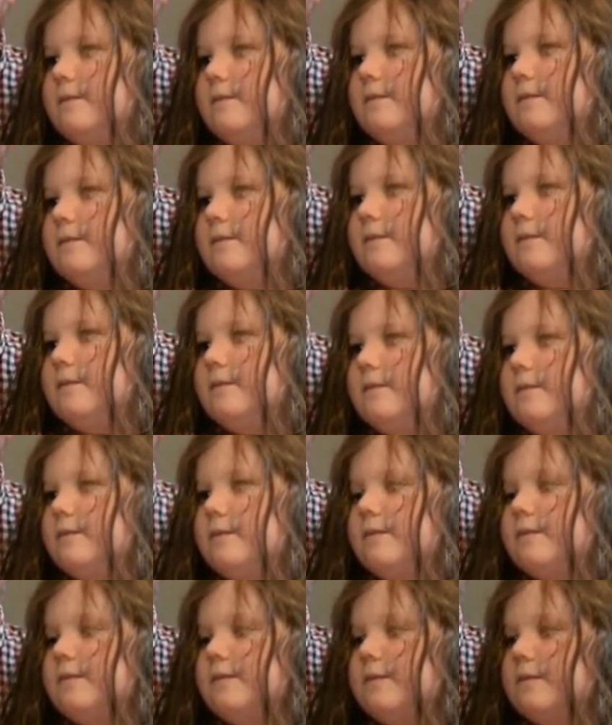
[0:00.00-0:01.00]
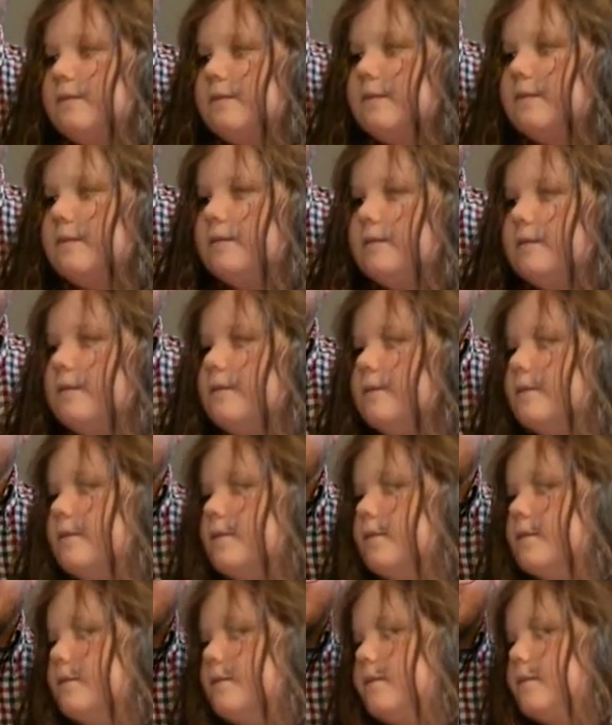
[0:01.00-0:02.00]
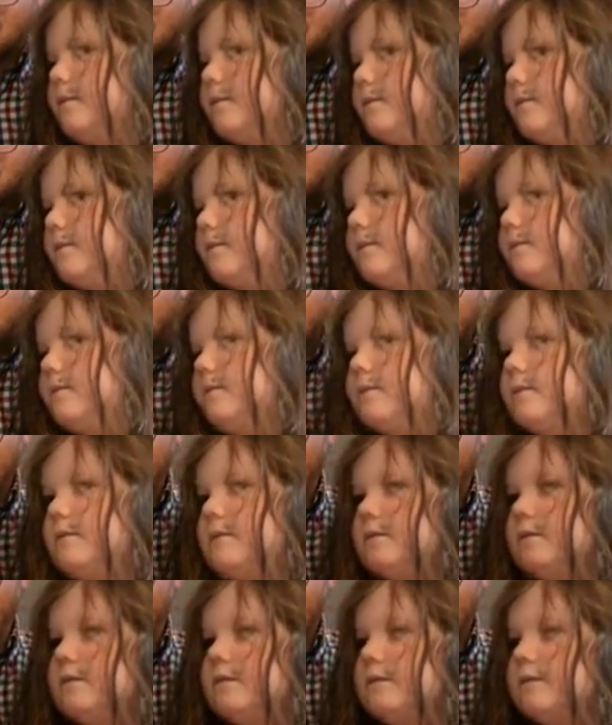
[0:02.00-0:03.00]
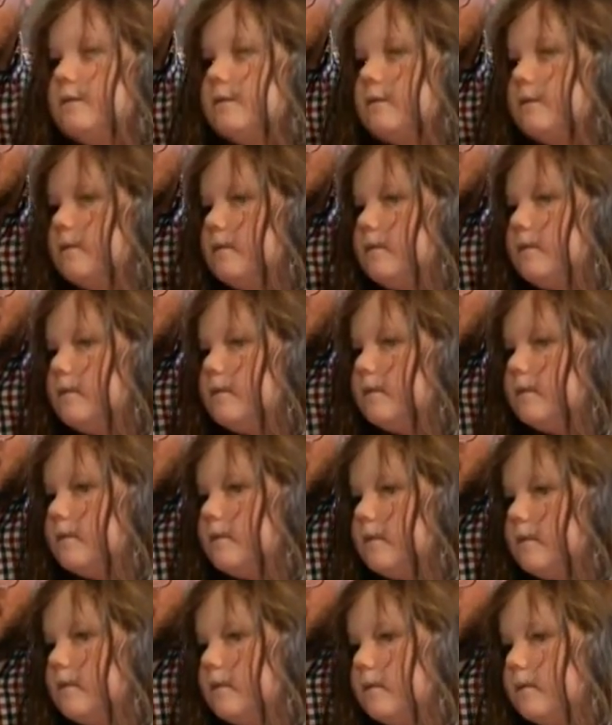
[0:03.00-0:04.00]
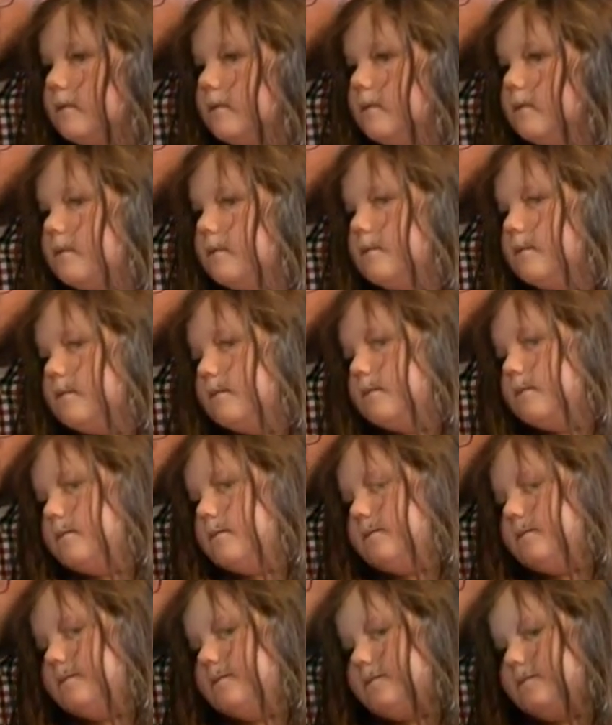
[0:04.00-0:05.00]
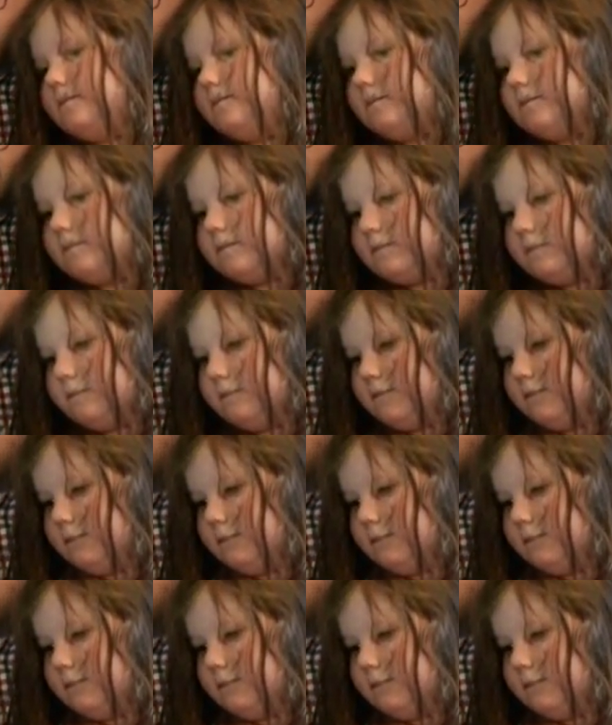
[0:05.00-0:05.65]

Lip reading: [no speech]